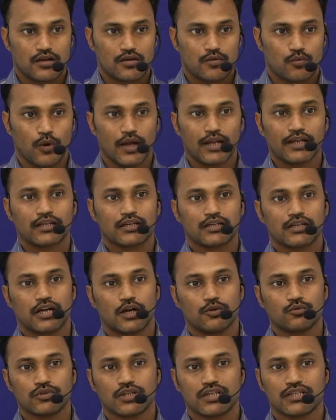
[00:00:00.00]
While
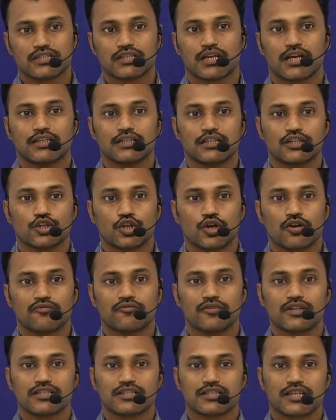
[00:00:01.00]
countless other
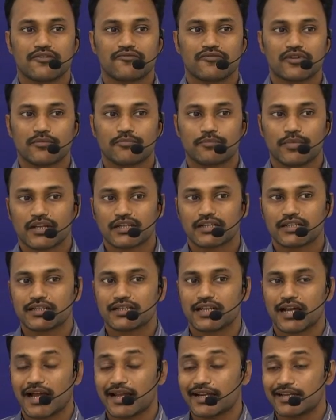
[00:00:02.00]
novelists have depicted
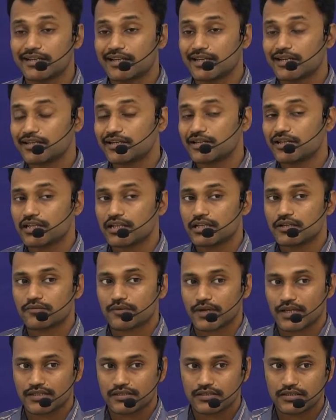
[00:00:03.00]
identity
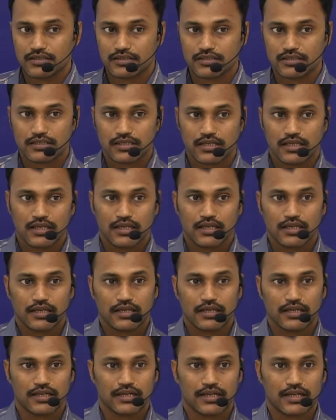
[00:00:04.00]
crisis
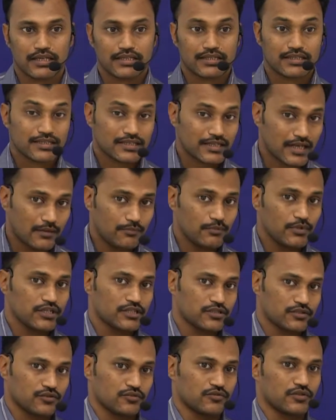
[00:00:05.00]
in
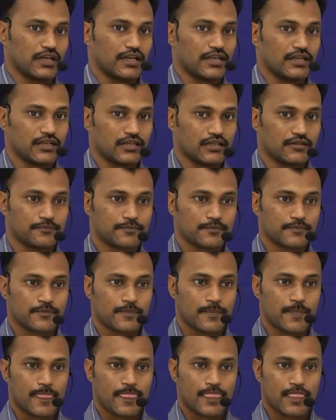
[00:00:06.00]
established society,
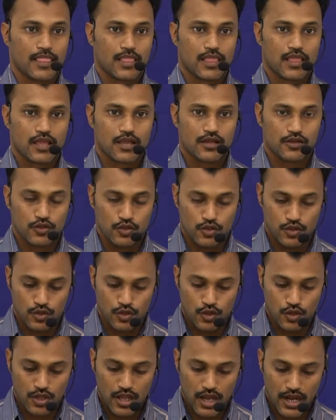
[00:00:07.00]

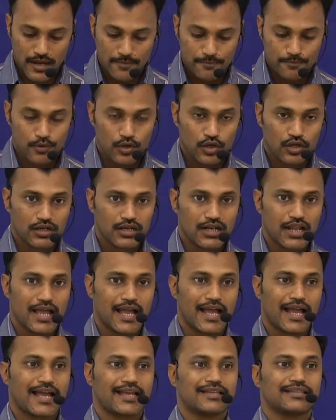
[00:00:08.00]
Naipaul
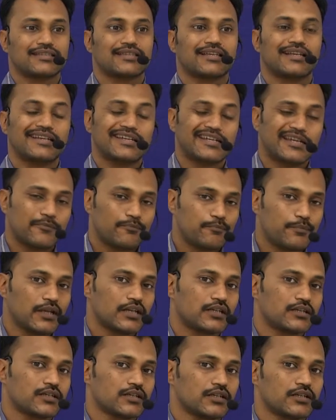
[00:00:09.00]
has
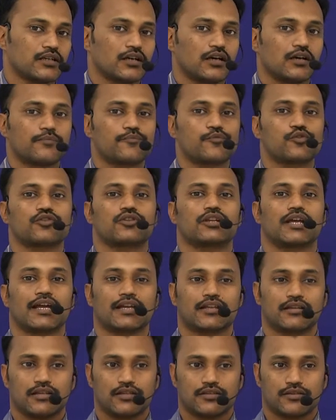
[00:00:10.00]
depicted a
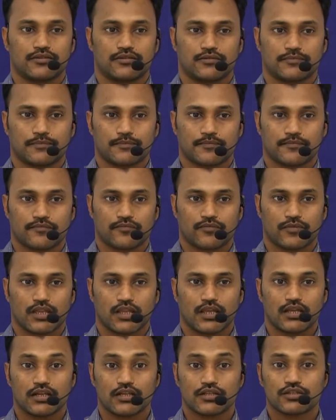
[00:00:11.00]
protagonist
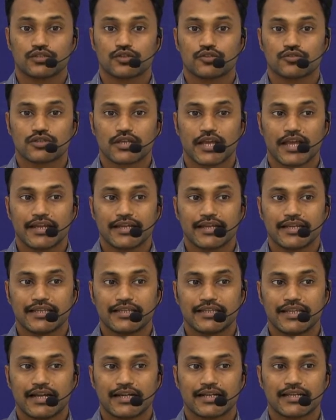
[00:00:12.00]
in a society
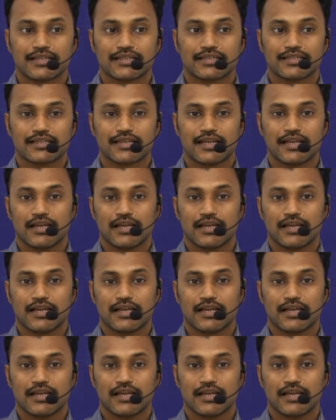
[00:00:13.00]
that is